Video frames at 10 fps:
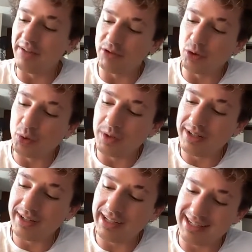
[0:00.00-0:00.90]

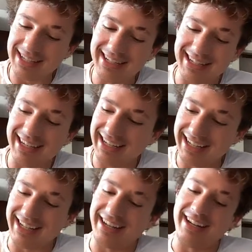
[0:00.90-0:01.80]
it's
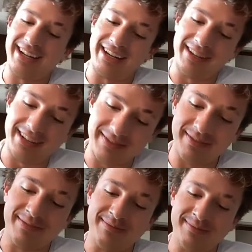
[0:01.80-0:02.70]
an E,
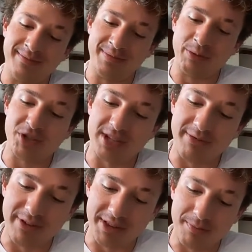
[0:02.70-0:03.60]
which is
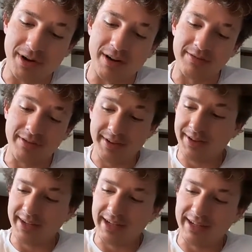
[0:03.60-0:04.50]
a fifth above,
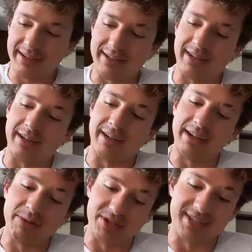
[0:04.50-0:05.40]

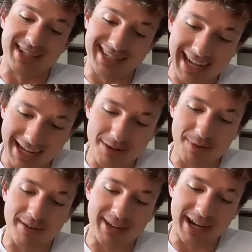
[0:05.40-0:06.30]
which is a second
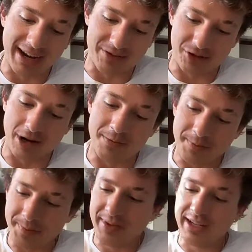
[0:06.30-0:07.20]
above that F sharp,
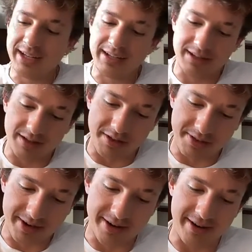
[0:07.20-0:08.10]
the
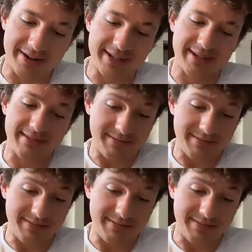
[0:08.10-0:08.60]
third,